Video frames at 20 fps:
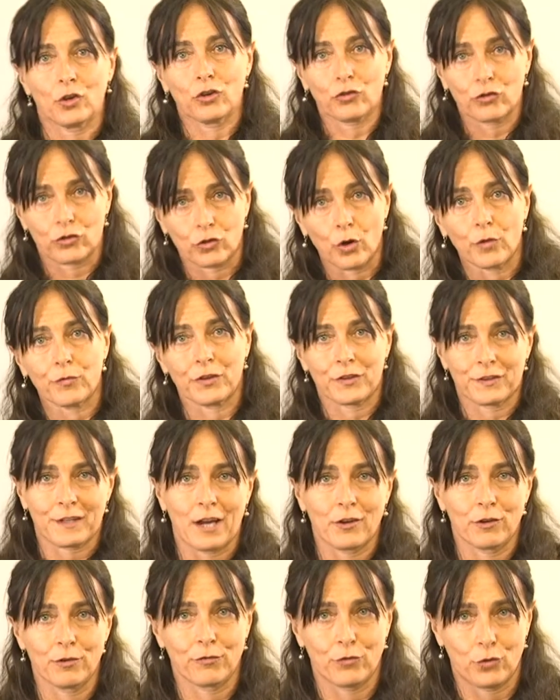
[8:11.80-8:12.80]
Sofie's
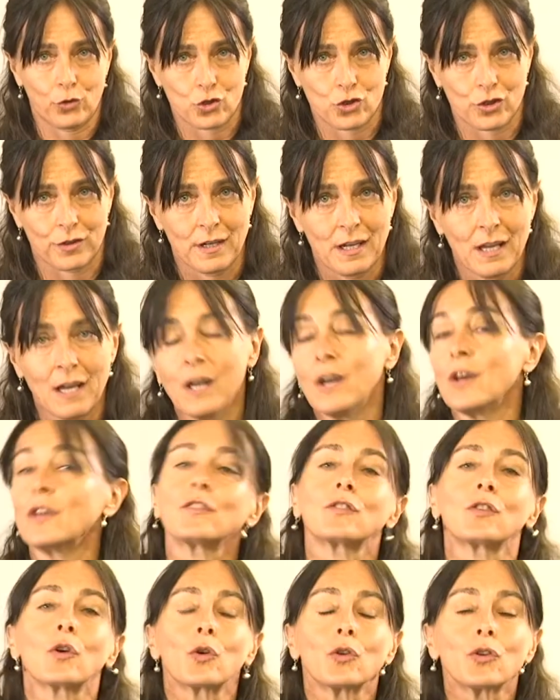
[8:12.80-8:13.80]
kind of version.
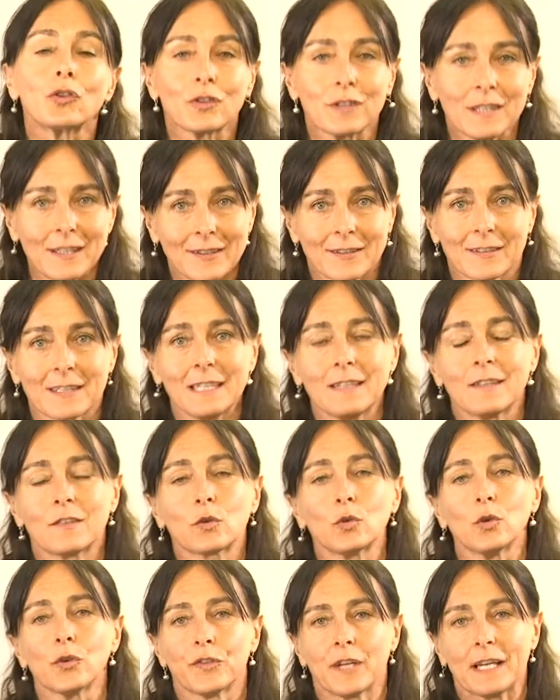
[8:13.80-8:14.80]
So this key is
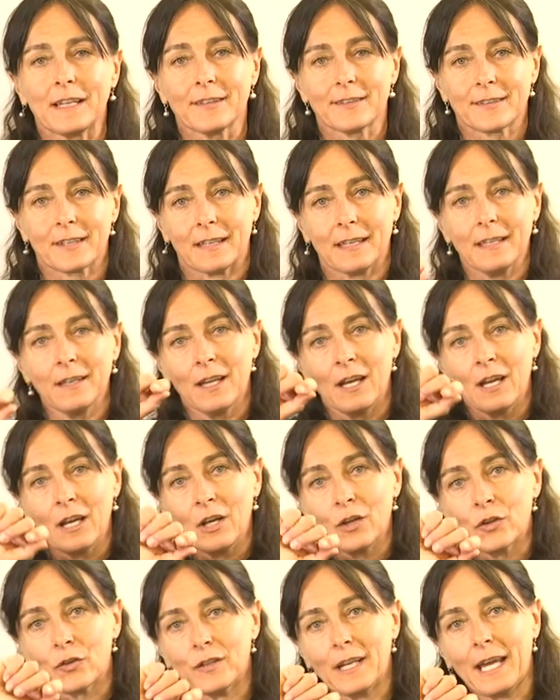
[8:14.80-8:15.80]
called insulin.
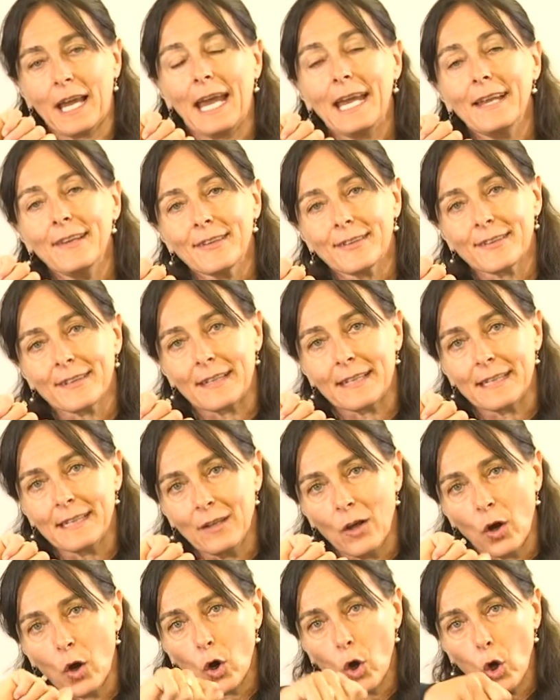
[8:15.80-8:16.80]
So the
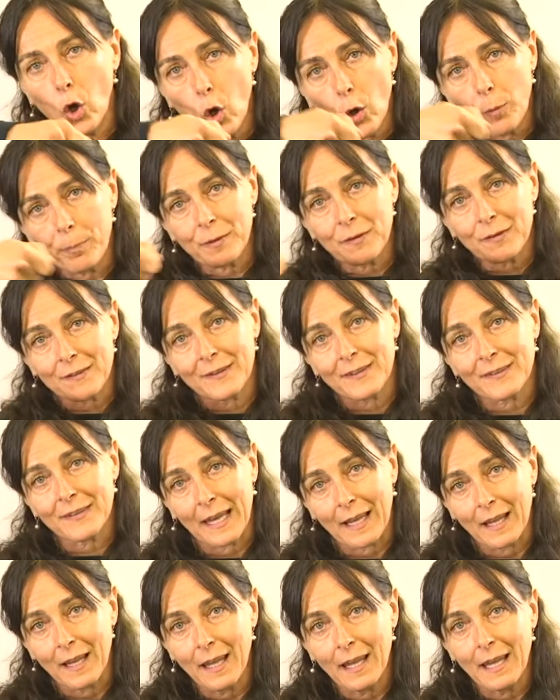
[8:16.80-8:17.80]
insulin opens the
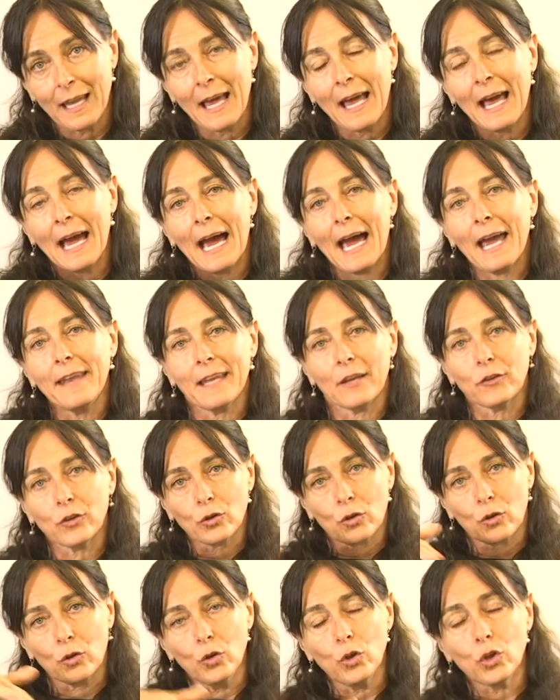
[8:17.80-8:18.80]
cell, and then the
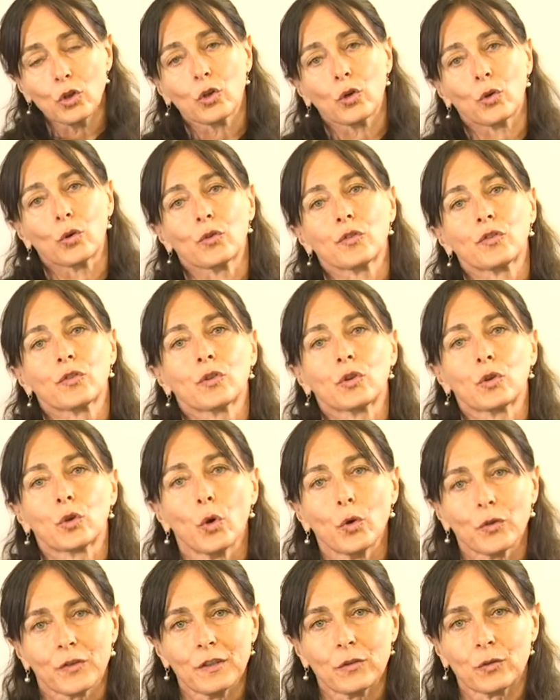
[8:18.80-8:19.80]
glucose
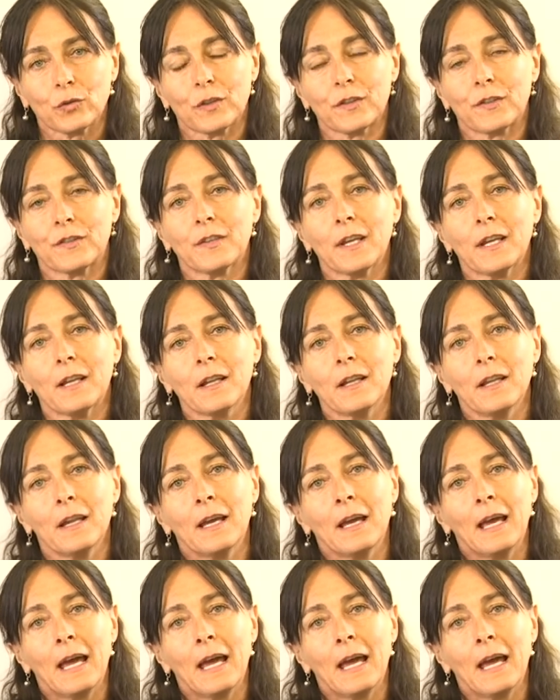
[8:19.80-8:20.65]
goes into the cell.